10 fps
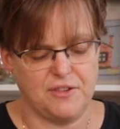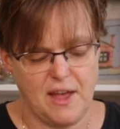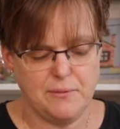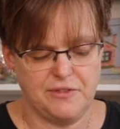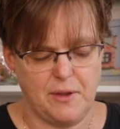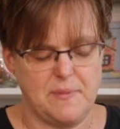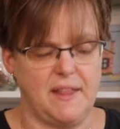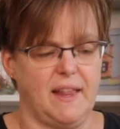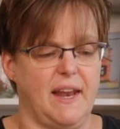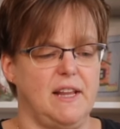So that was
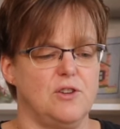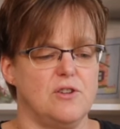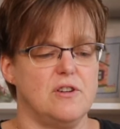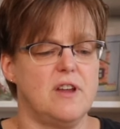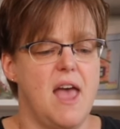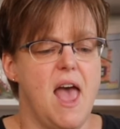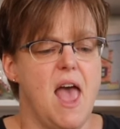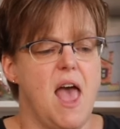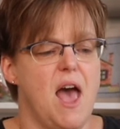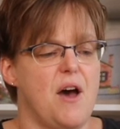something that I learned.
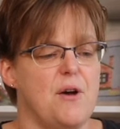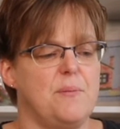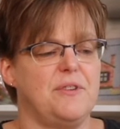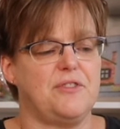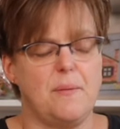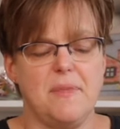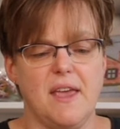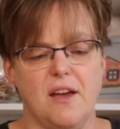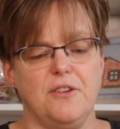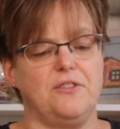
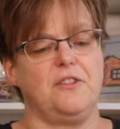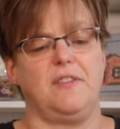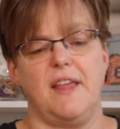Something else